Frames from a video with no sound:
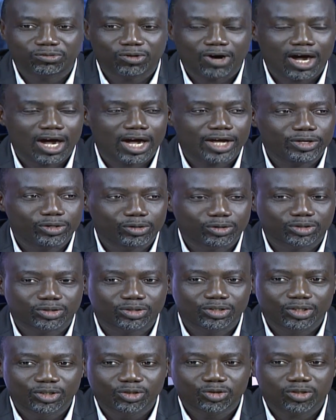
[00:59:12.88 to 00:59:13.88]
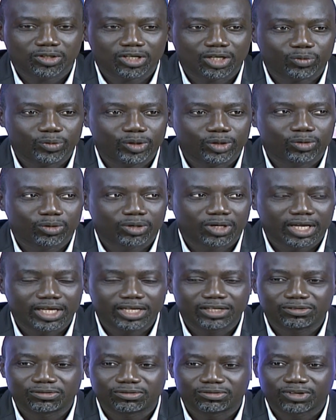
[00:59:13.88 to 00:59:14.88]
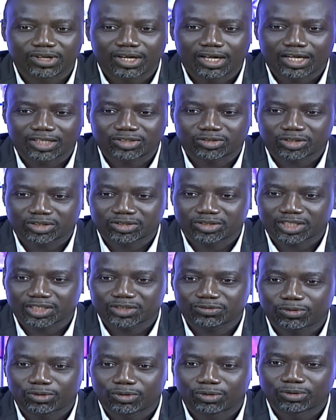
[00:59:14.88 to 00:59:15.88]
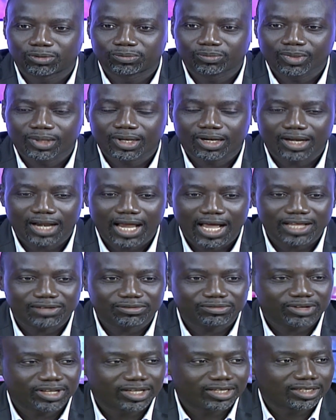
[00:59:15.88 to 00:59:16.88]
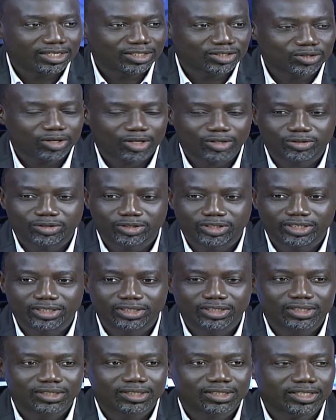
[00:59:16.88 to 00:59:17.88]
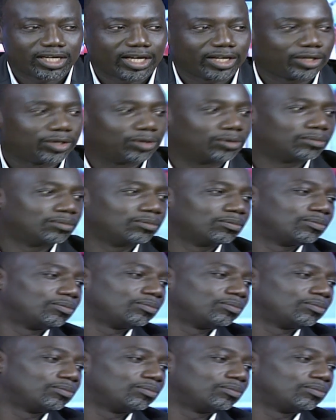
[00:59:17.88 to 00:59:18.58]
for our youths so that we could live a successful life in this country. Thank you.